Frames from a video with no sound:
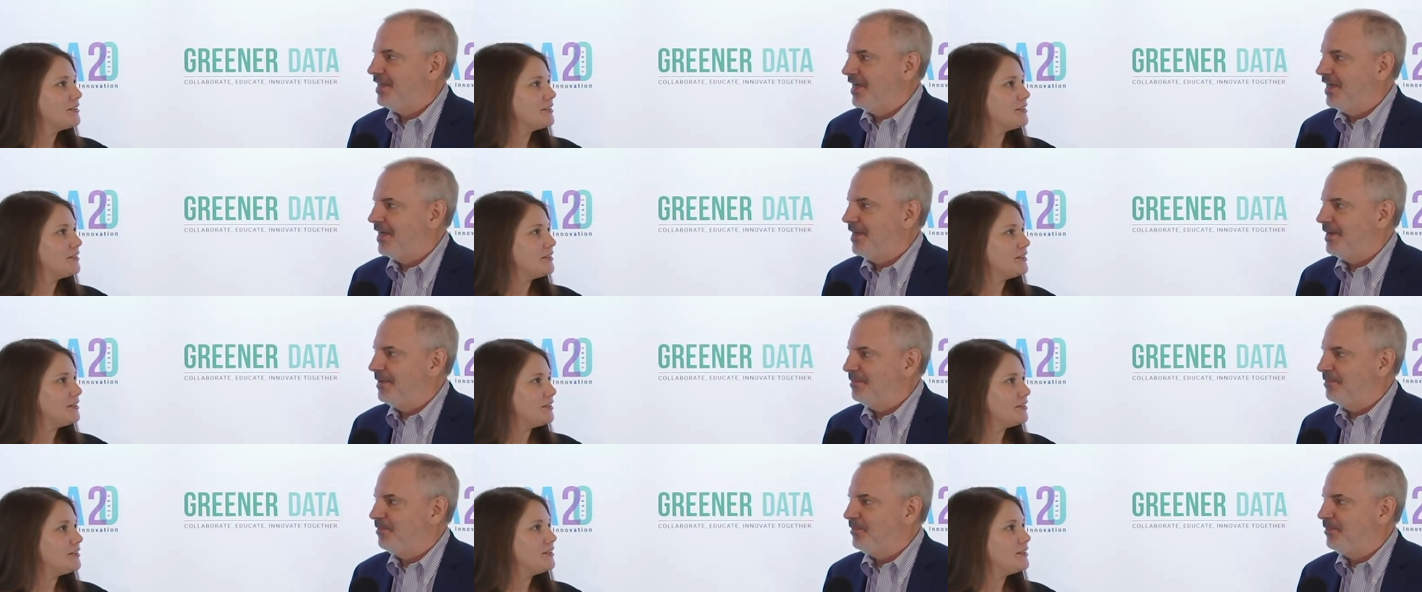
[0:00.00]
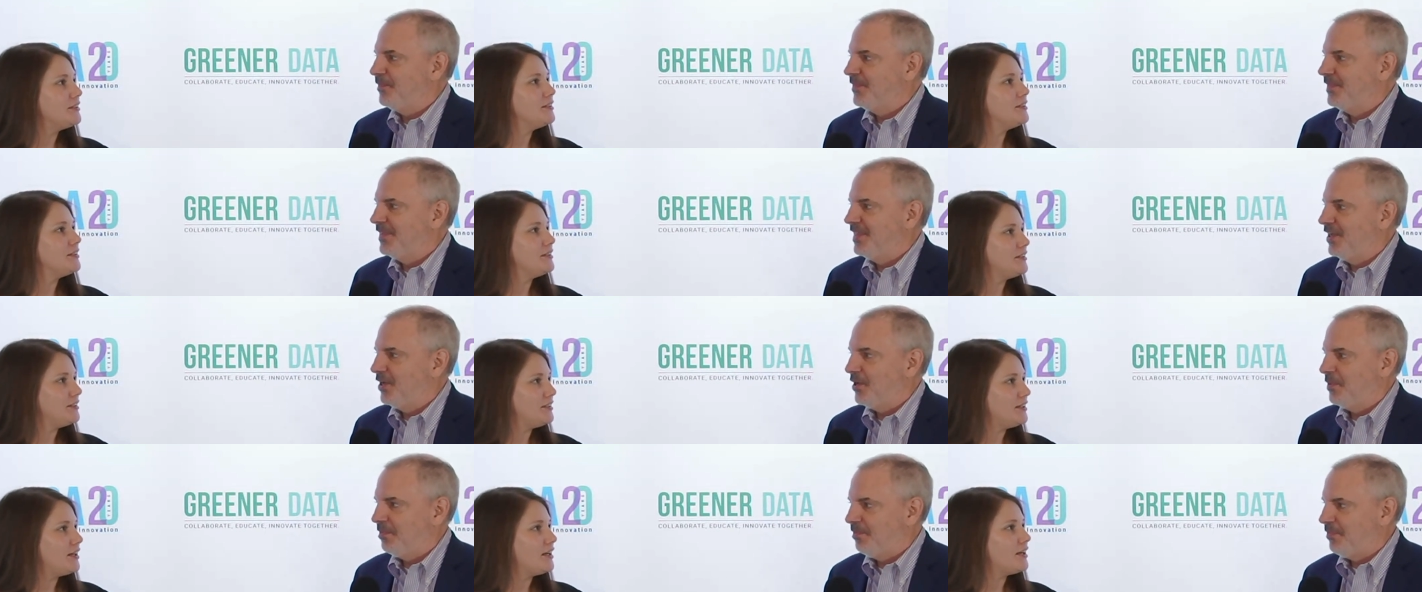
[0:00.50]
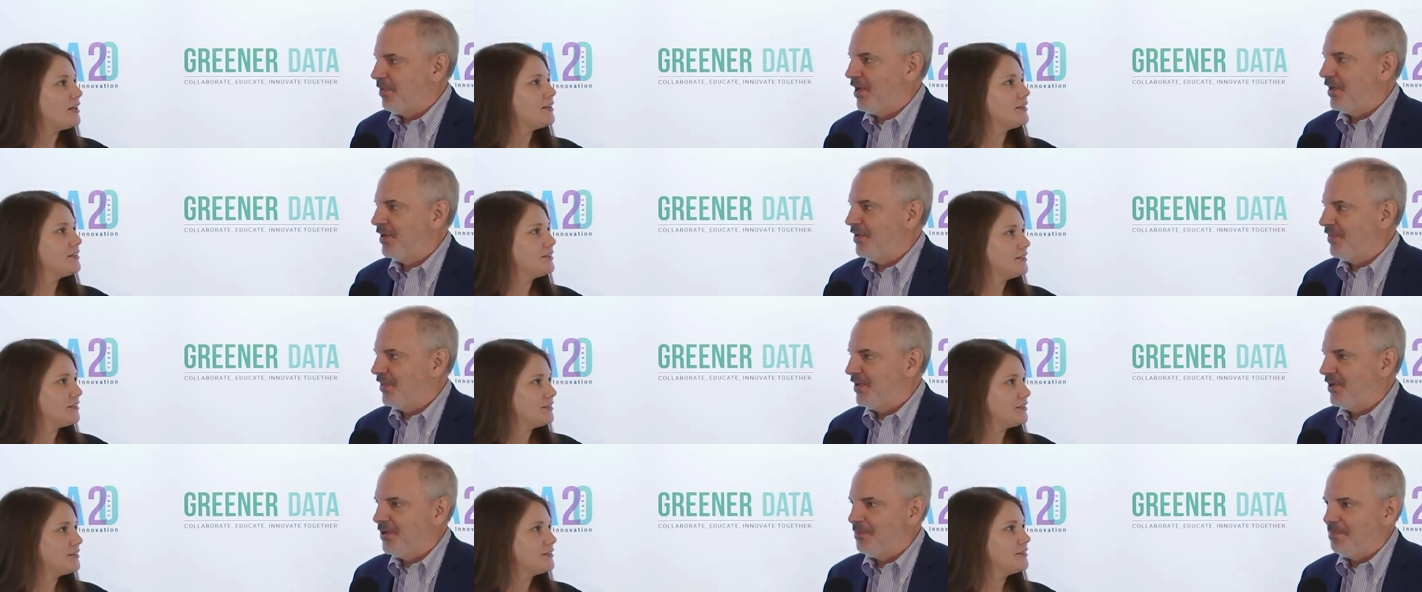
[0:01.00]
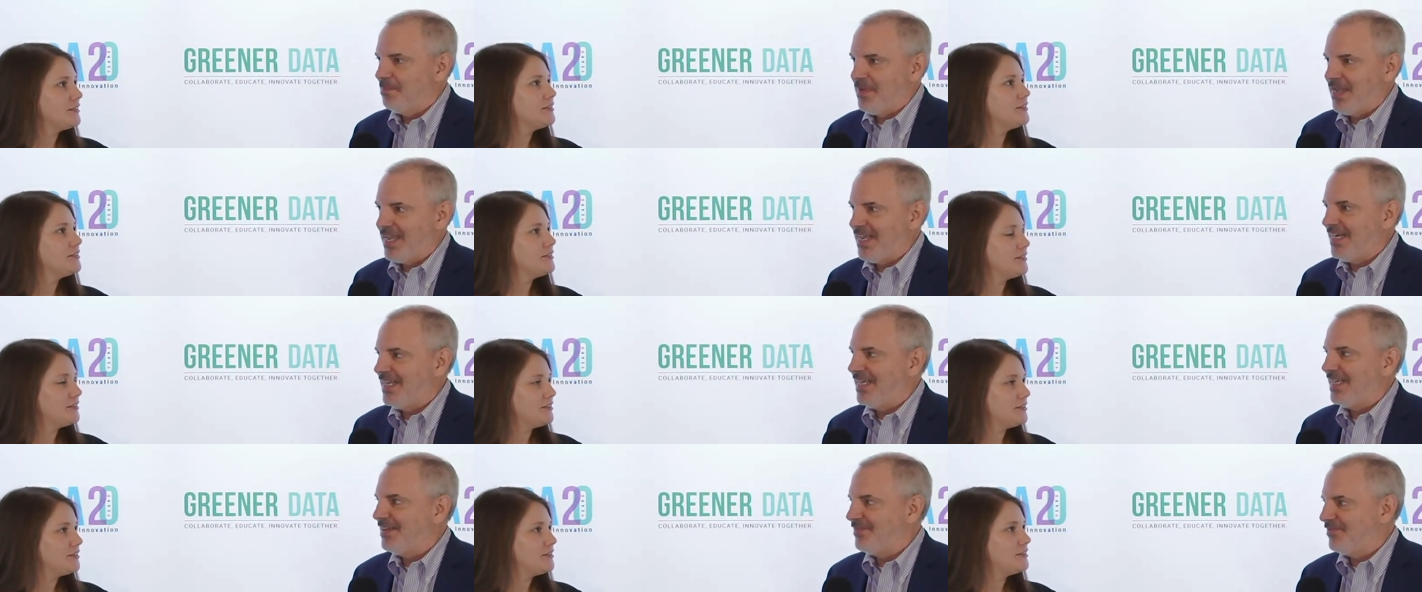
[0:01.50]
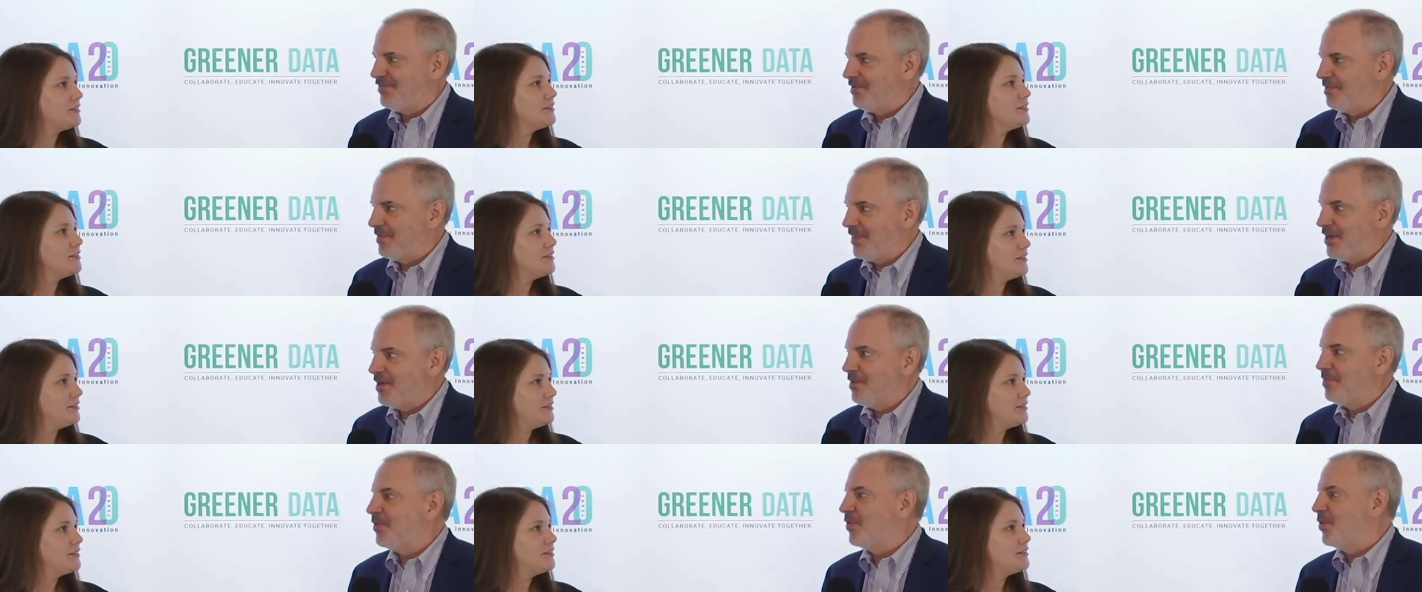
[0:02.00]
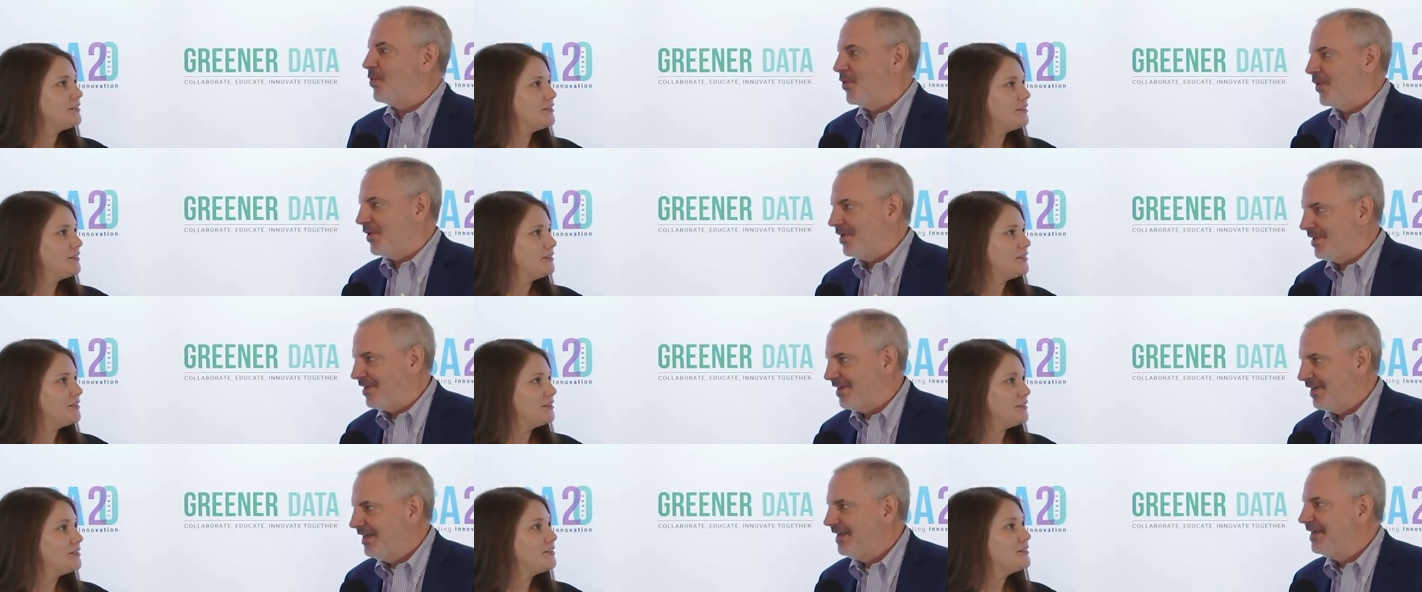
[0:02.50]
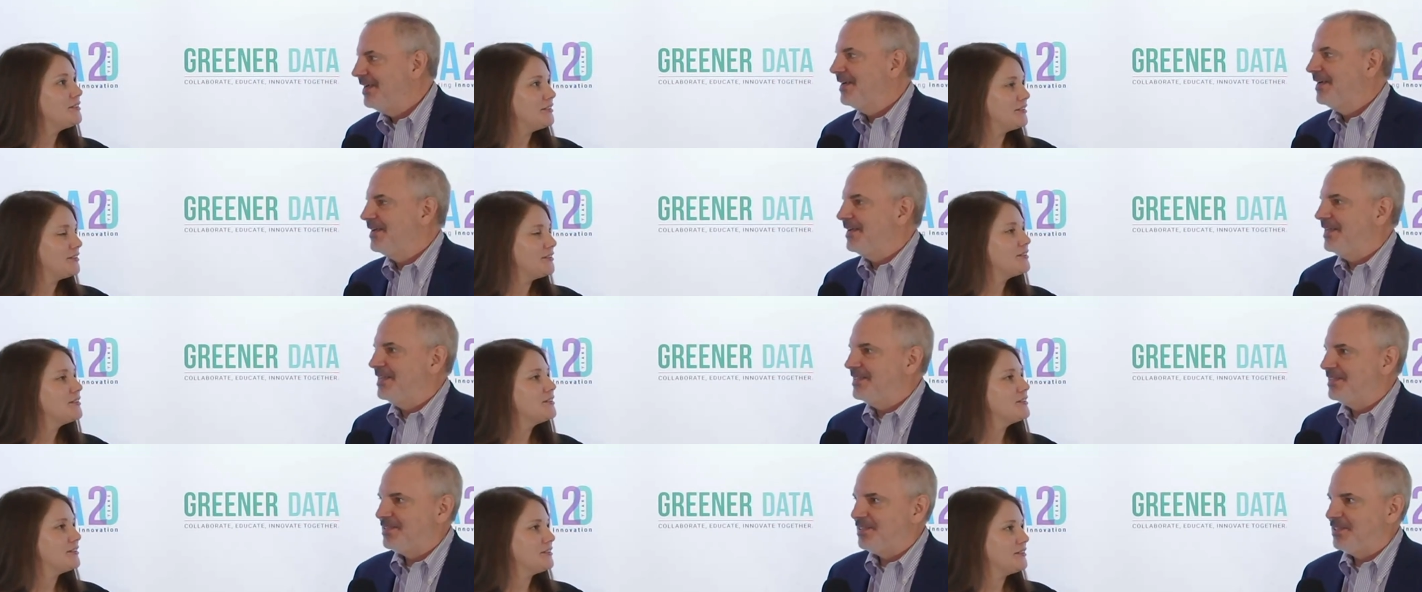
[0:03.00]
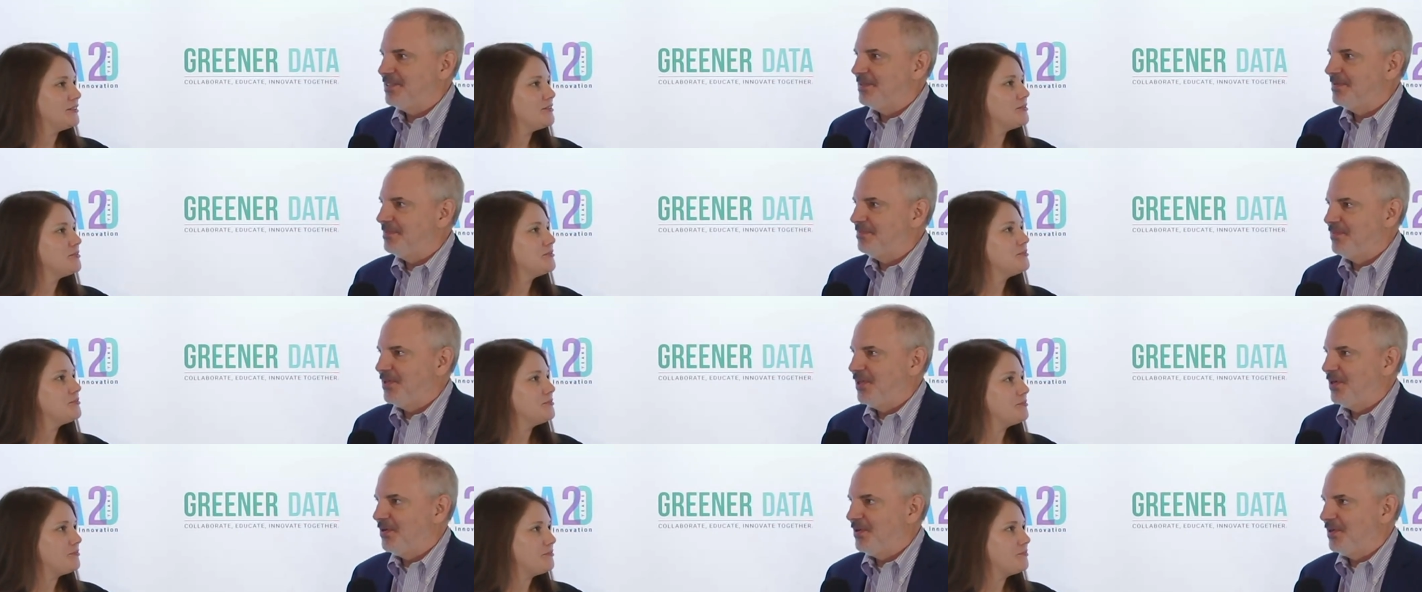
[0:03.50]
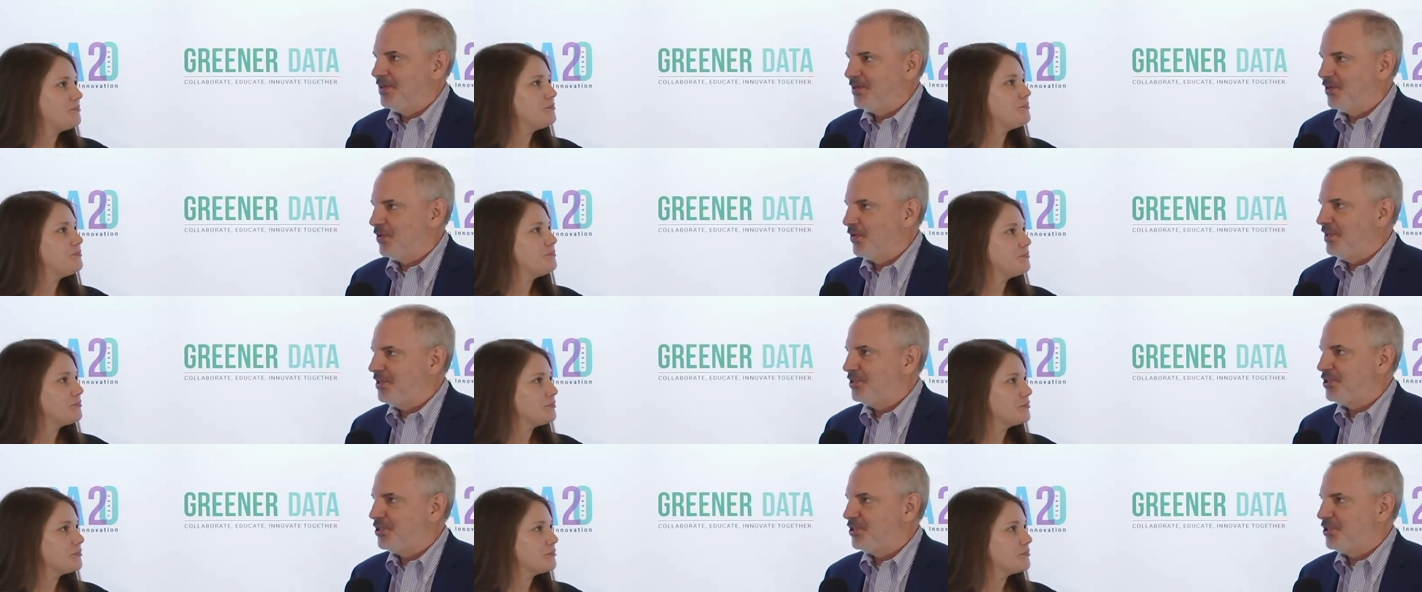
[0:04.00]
Speaker 1: Um, you know, part of their mandate from their board is to, you know, increase